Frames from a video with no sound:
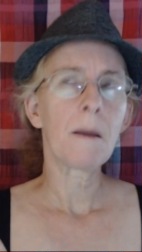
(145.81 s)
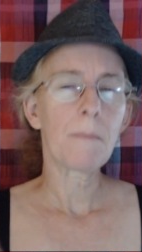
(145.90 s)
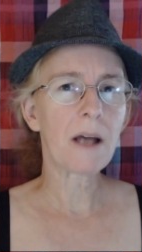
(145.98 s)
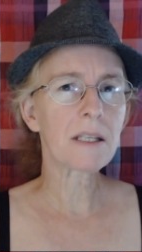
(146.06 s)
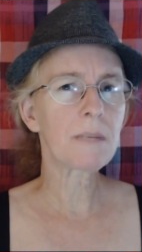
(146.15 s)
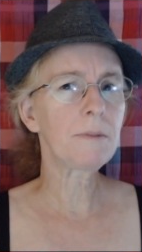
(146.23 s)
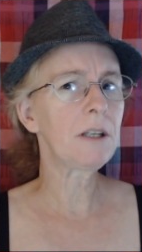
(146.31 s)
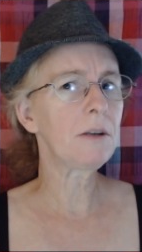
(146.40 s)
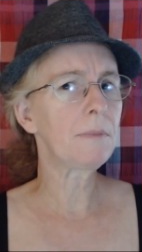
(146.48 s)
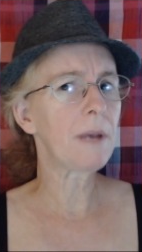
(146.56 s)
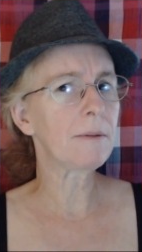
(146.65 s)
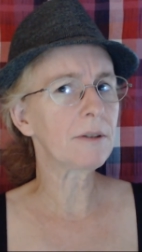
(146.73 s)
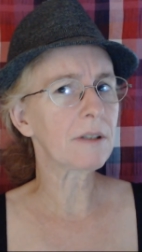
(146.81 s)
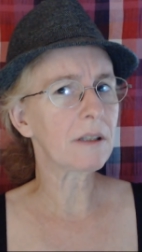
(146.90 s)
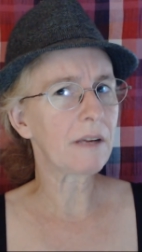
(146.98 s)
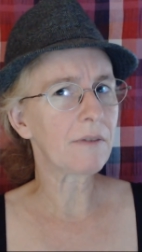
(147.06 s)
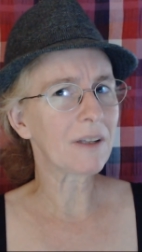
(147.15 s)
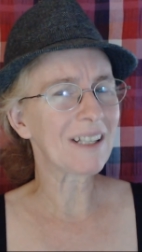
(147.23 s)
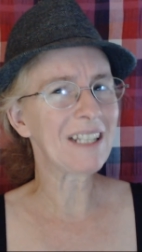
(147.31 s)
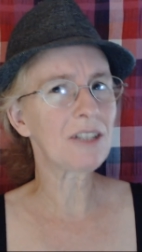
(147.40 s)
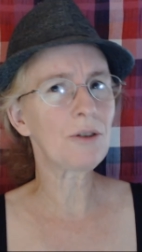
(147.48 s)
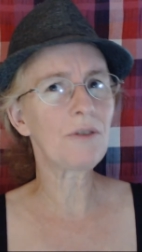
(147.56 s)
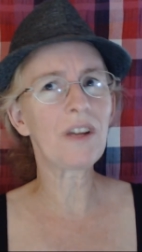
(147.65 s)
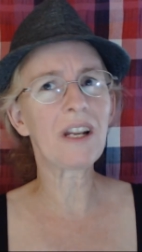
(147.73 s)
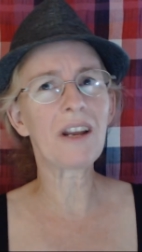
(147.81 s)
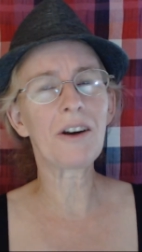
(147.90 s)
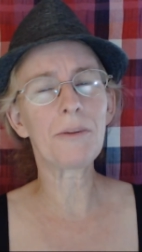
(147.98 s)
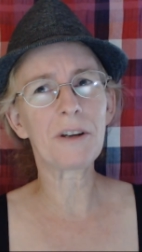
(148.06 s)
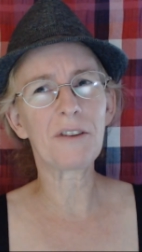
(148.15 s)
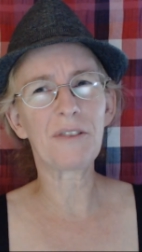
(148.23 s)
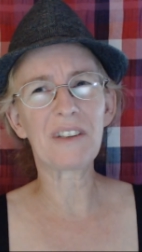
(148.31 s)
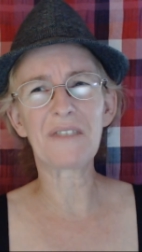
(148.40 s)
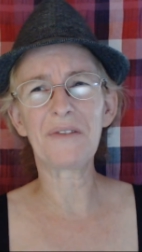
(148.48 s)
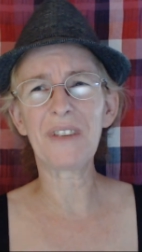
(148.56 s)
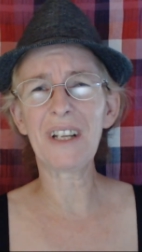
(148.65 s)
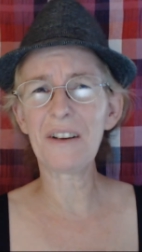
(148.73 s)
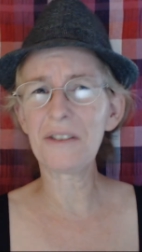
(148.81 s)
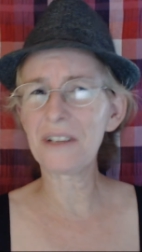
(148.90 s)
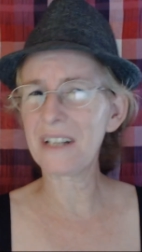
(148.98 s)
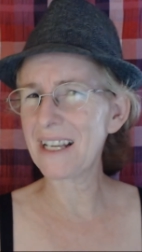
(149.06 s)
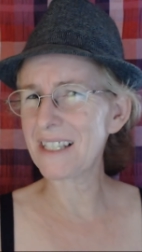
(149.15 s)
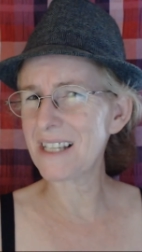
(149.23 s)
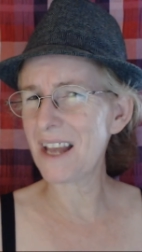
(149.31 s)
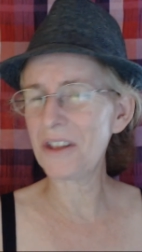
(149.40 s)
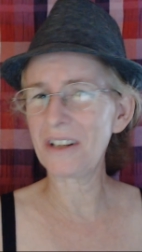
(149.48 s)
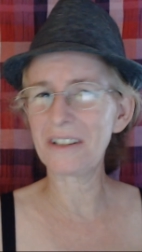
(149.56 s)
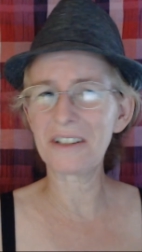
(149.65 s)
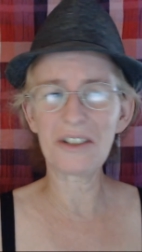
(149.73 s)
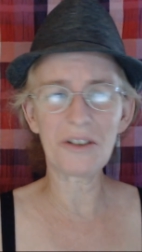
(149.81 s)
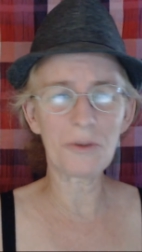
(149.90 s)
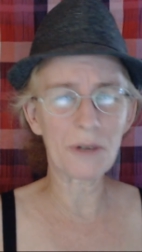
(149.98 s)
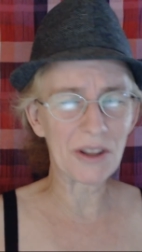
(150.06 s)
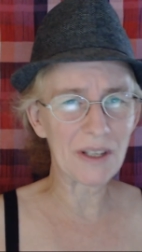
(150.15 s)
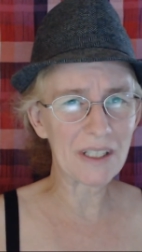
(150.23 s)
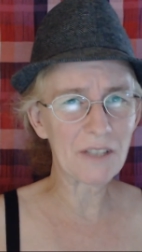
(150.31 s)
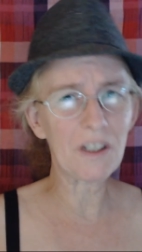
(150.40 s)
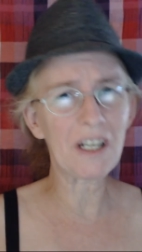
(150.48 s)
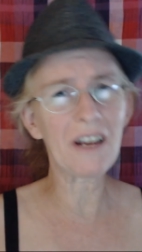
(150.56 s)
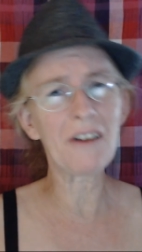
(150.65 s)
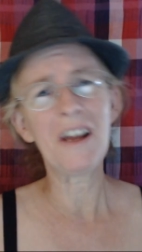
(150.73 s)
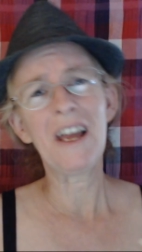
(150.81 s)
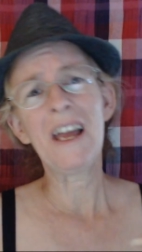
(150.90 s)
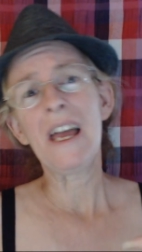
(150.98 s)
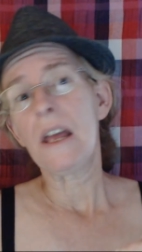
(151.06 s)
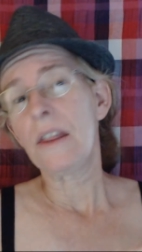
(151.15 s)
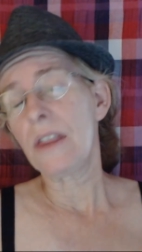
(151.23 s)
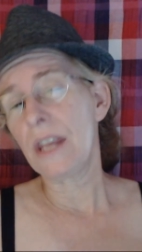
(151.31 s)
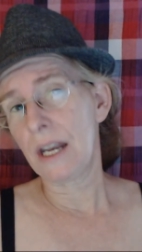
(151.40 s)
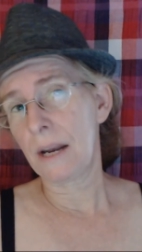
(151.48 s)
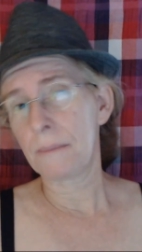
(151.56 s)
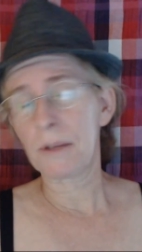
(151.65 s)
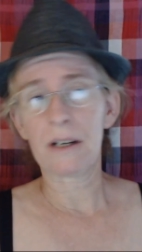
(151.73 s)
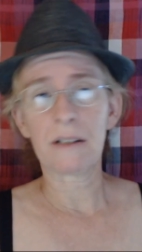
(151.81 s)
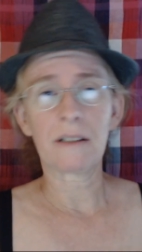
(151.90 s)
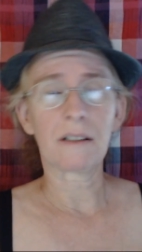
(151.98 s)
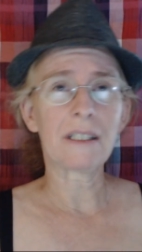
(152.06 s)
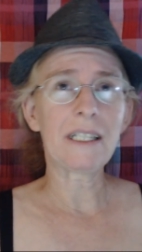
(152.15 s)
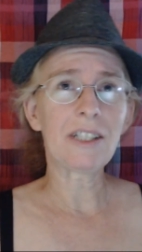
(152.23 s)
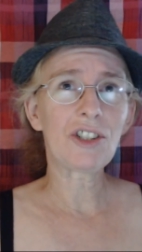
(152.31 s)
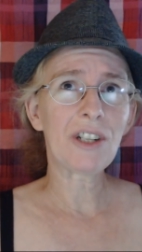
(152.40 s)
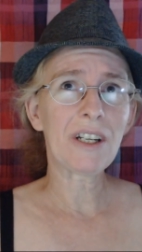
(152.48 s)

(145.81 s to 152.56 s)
Possibly you'll be able to leave a link to a video, but if it's a video that has nothing to do with this video, then I'm going to delete you.